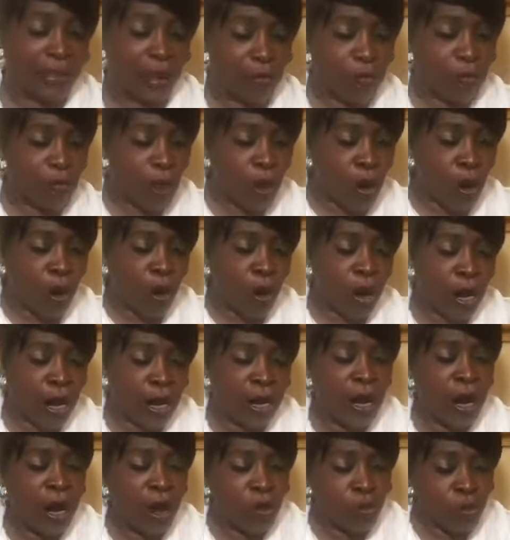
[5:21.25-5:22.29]
The
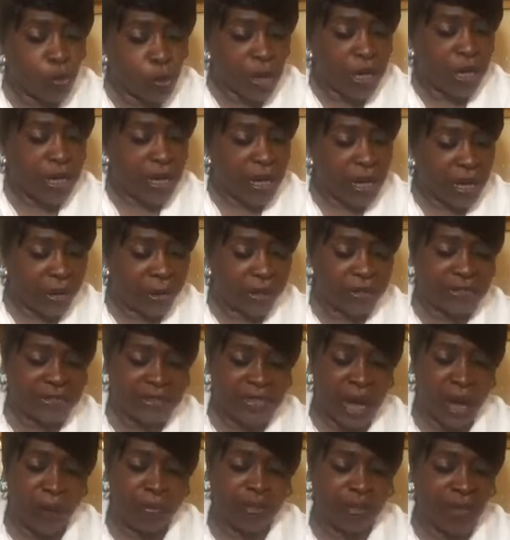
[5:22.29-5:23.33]
more we hear
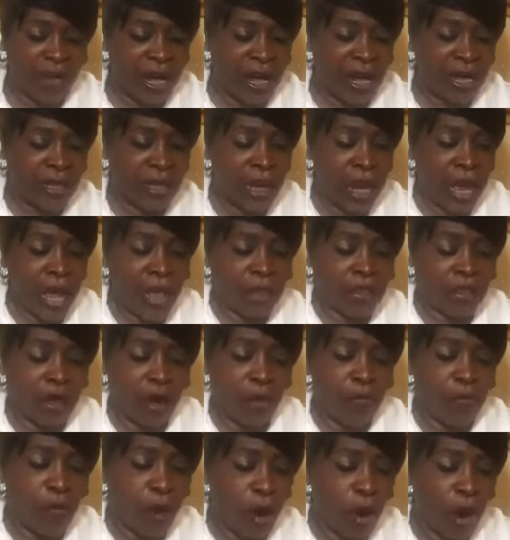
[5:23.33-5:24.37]
something,
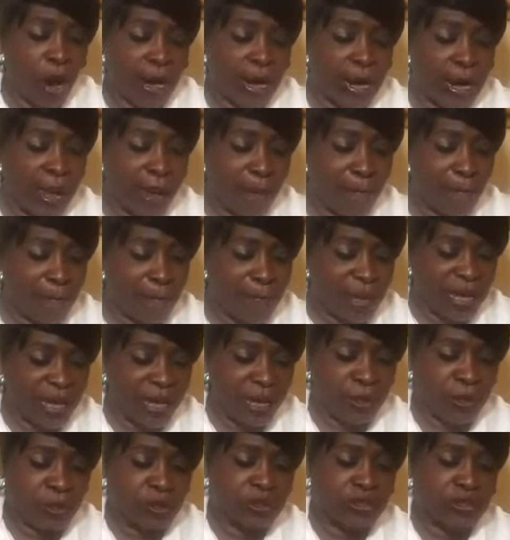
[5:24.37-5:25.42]
the more it
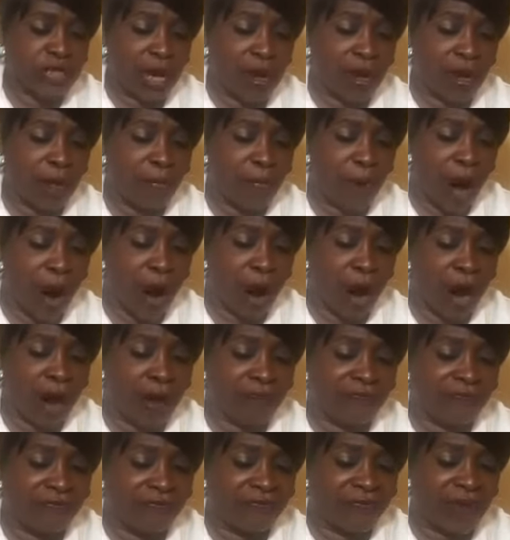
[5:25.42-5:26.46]
builds up
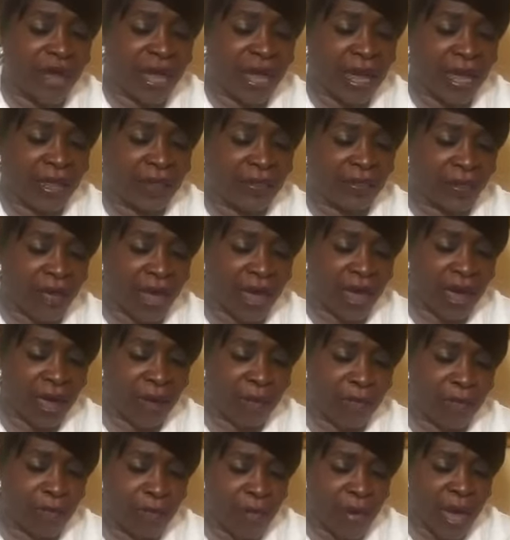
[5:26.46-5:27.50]
our faith.
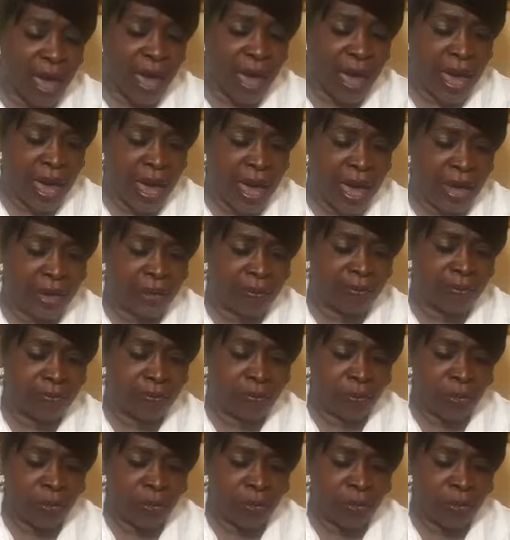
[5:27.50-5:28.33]
Amen.